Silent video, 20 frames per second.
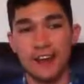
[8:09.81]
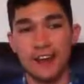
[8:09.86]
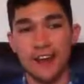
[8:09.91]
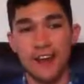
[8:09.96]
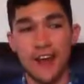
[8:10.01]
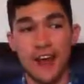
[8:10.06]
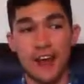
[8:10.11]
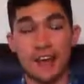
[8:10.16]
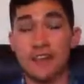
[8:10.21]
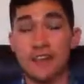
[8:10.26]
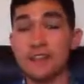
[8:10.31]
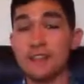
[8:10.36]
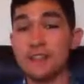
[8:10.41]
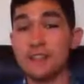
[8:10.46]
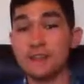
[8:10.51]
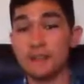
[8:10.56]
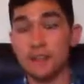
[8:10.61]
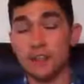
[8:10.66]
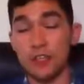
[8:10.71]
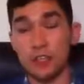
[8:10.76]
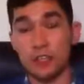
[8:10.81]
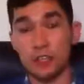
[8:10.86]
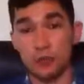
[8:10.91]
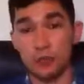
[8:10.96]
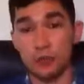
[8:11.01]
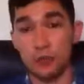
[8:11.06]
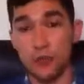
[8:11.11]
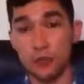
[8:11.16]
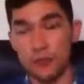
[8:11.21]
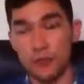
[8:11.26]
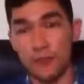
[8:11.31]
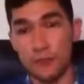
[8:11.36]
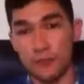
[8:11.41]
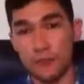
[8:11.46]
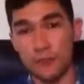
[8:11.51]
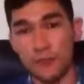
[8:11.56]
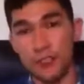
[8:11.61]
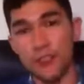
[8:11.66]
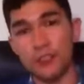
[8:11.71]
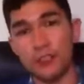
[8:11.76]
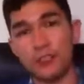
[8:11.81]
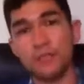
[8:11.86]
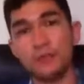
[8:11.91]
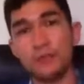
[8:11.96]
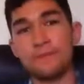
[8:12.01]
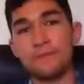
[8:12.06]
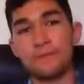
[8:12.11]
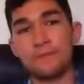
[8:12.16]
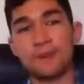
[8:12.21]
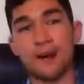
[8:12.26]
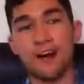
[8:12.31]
these videos look really, really professional. And